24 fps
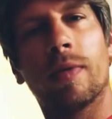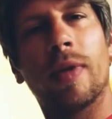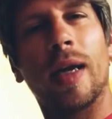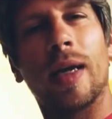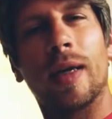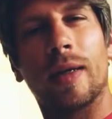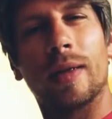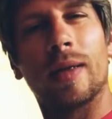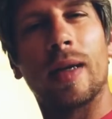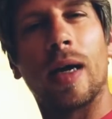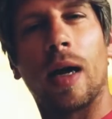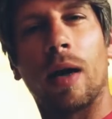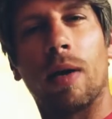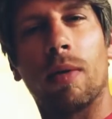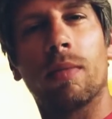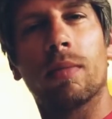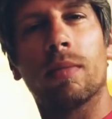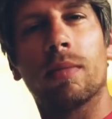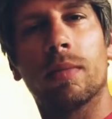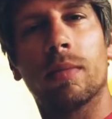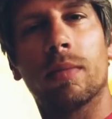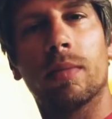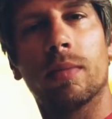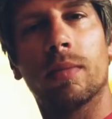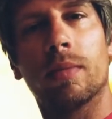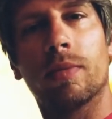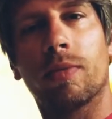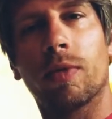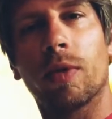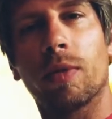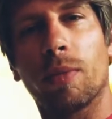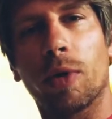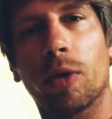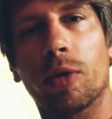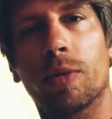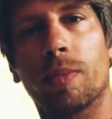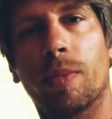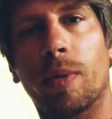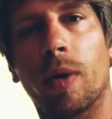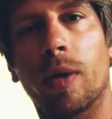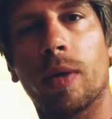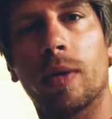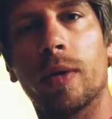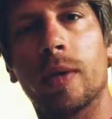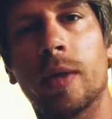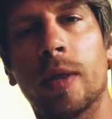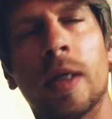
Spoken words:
things out for the most part,